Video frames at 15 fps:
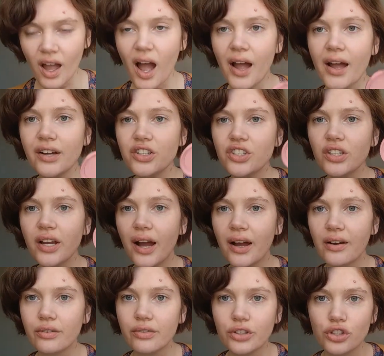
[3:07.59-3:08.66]
I actually
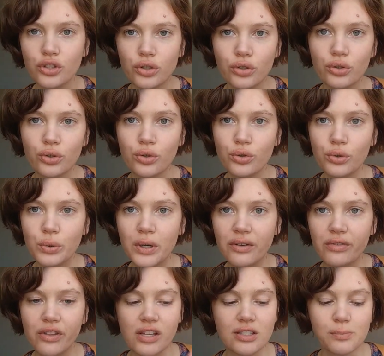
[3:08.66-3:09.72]
have two of
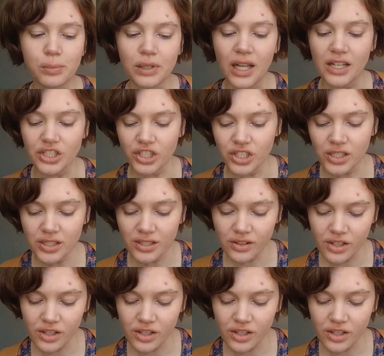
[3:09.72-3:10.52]
these blushes.